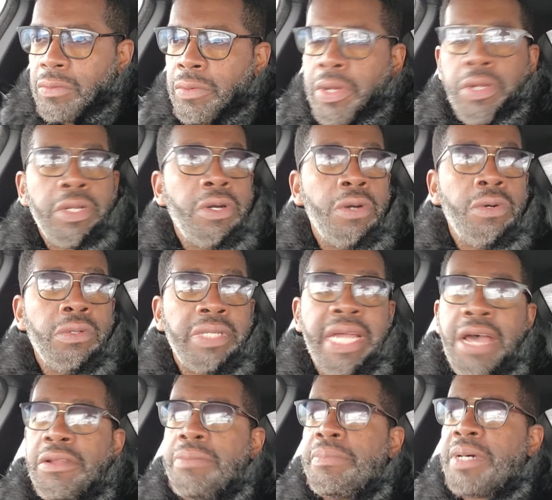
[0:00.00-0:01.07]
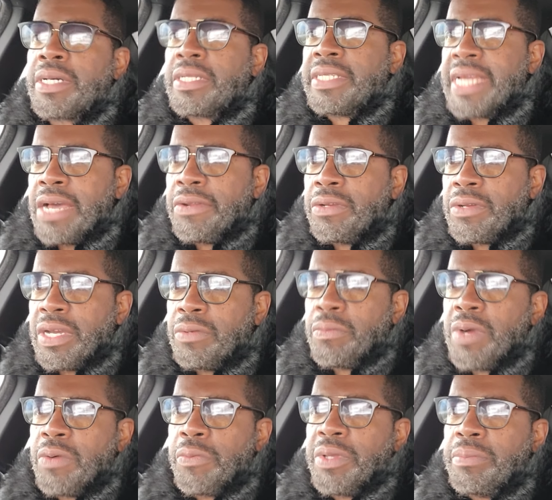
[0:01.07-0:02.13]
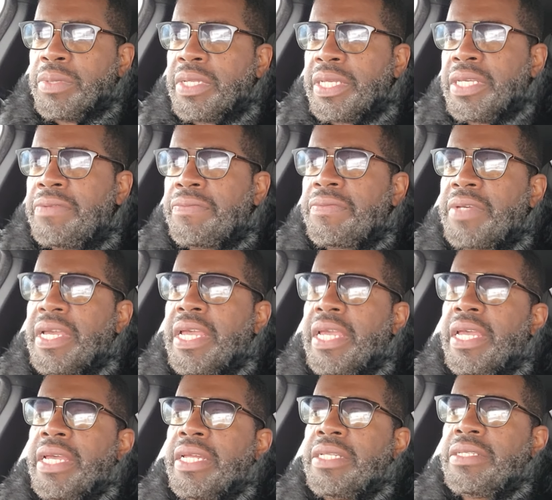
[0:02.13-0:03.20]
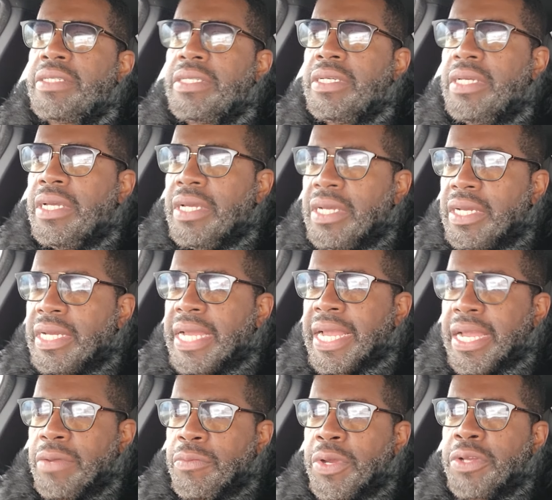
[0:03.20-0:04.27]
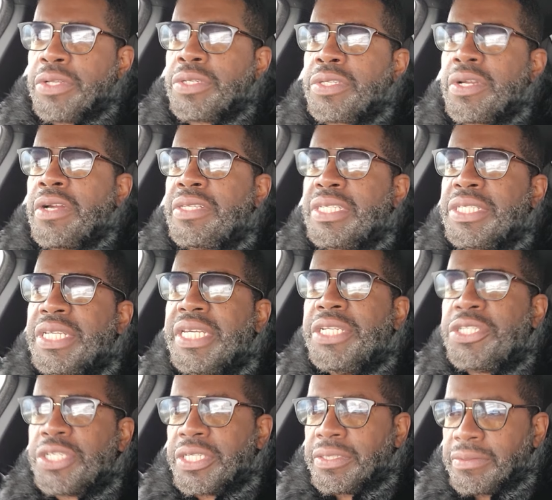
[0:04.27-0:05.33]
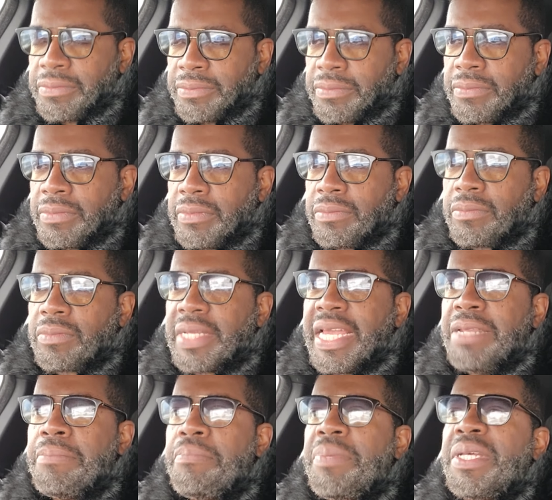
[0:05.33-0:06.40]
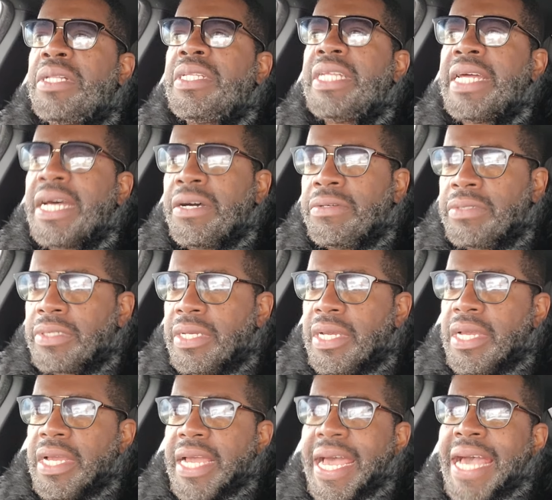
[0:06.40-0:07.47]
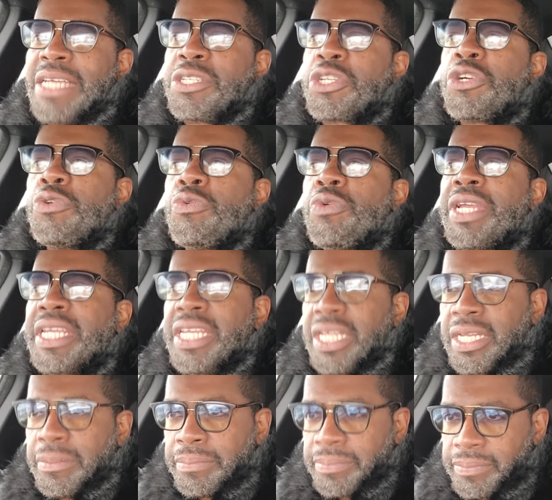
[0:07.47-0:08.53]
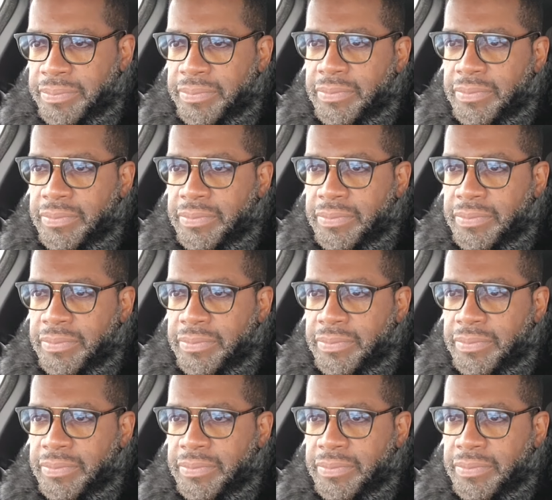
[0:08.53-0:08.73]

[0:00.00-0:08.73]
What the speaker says: we're going to hold down and buckle down on what we believe, and we're going to start to teach it and build it out as curriculum.